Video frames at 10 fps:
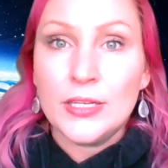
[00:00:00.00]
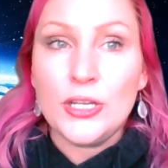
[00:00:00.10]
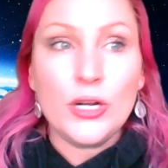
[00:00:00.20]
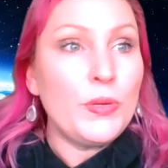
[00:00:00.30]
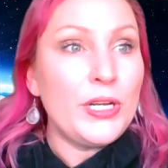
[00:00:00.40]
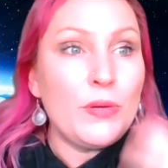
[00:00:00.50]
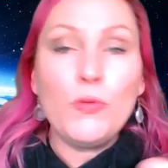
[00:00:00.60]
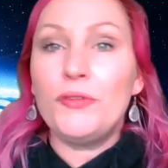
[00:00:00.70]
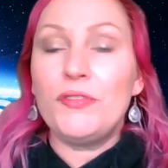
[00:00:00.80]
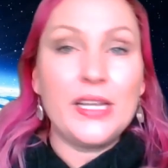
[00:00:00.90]
You know, we didn't
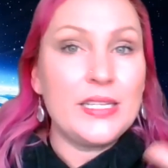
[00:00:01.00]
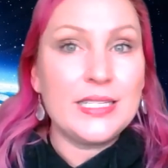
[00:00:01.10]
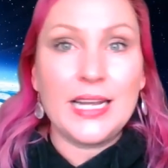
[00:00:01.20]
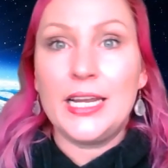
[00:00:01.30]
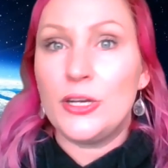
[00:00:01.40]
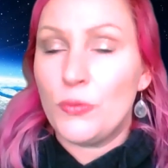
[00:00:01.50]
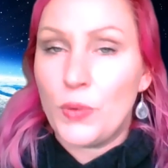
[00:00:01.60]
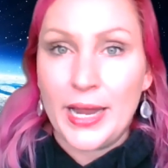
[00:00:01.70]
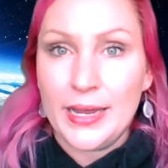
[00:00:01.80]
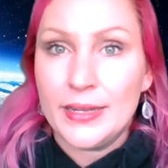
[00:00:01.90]
want things taken
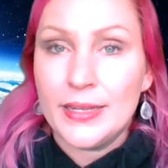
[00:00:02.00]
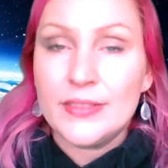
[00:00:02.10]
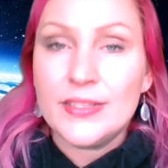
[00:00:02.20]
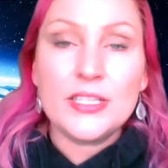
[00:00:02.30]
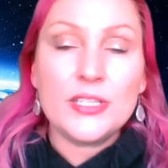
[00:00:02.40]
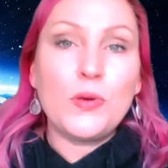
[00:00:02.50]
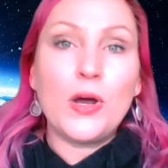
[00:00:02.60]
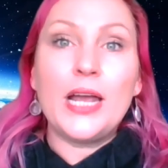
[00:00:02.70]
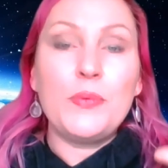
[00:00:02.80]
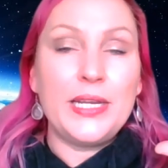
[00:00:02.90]
away. This is
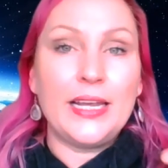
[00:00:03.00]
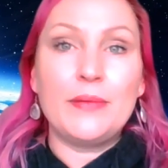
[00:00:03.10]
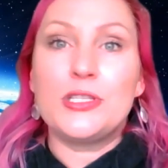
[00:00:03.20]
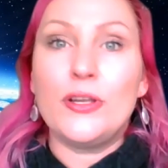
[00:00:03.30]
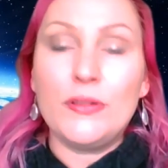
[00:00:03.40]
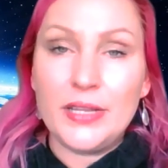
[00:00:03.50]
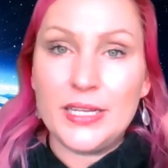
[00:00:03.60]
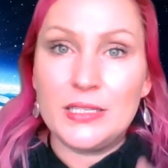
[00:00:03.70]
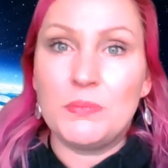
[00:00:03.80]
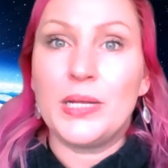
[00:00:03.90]
why we kept certain
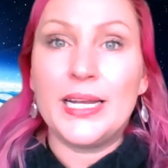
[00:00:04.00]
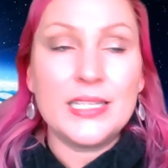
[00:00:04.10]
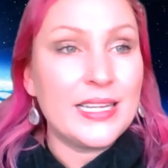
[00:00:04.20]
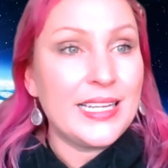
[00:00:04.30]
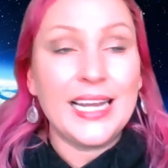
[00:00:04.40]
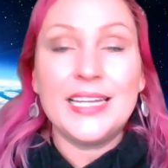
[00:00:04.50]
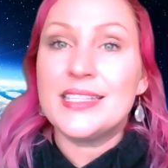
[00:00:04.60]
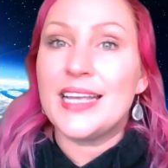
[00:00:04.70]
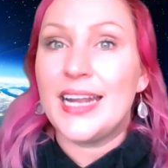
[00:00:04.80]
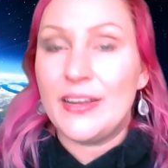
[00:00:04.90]
things in place in case
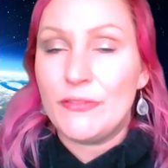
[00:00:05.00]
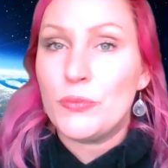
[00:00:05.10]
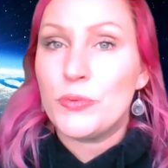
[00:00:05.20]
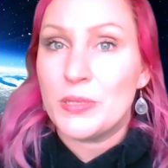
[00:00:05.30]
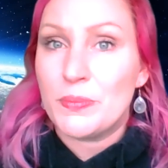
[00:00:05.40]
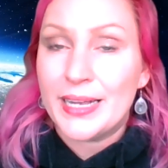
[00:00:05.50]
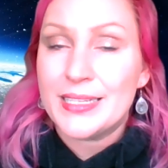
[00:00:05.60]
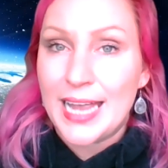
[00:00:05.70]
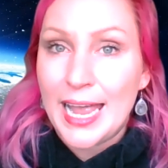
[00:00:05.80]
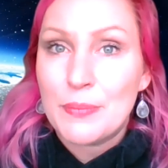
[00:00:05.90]
that ever was
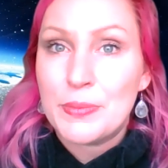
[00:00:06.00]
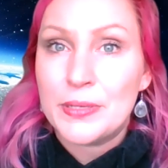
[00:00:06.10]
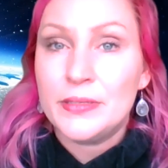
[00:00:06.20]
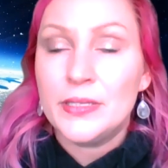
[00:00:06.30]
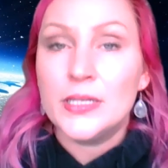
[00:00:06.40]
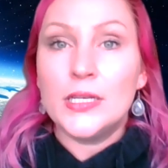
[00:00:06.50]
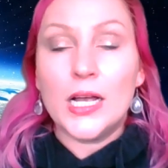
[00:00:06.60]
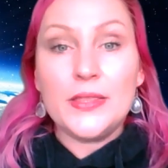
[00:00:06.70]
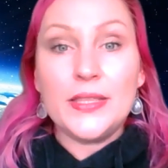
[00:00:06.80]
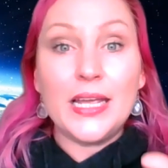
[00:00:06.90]
about to happen.
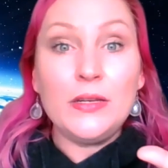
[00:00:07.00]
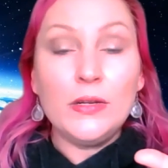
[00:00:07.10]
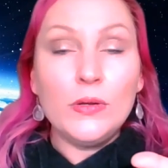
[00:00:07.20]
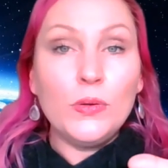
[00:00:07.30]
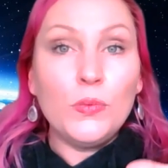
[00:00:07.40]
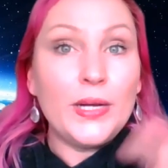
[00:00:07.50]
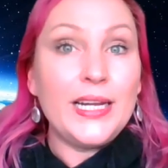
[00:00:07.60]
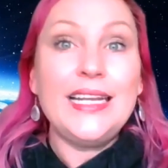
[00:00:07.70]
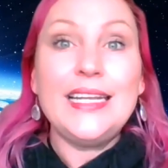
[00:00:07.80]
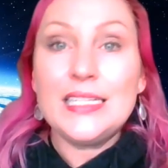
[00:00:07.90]
And then when
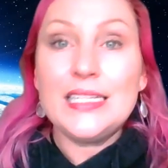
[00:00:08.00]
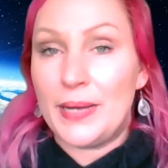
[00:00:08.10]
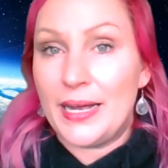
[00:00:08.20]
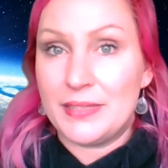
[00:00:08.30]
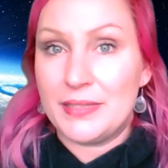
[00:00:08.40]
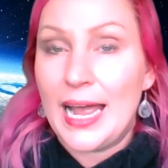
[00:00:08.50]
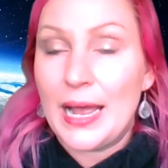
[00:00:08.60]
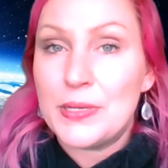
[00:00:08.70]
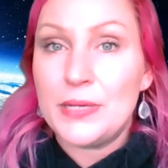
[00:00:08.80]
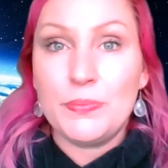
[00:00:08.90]
it is about to
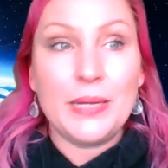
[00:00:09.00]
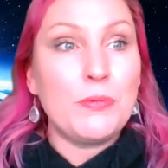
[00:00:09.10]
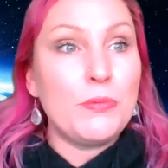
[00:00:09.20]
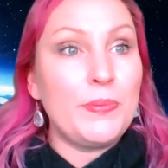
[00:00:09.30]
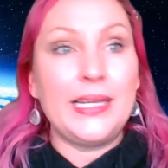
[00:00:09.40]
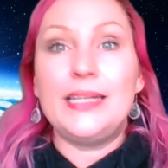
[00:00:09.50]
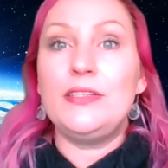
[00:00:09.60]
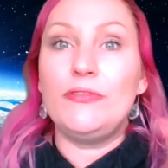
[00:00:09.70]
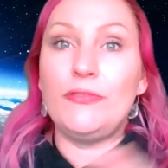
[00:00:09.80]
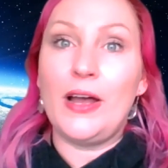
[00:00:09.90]
happen and people begin
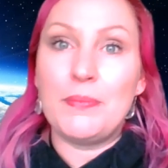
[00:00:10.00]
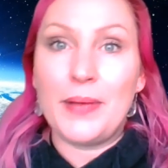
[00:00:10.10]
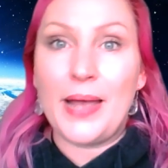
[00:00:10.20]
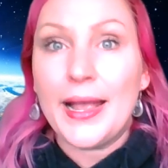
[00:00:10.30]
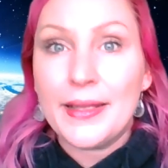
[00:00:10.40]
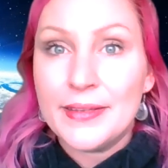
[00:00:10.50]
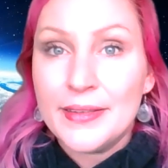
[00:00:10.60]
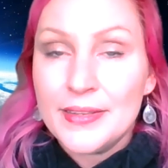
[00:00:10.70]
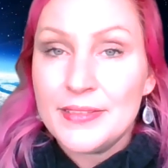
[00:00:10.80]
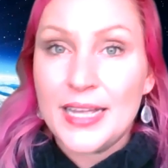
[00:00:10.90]
to fight back,
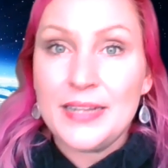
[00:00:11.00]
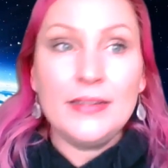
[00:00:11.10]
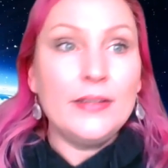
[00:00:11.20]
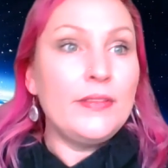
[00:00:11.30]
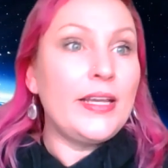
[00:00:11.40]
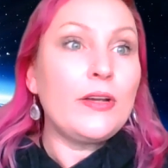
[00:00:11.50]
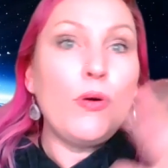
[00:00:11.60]
then they're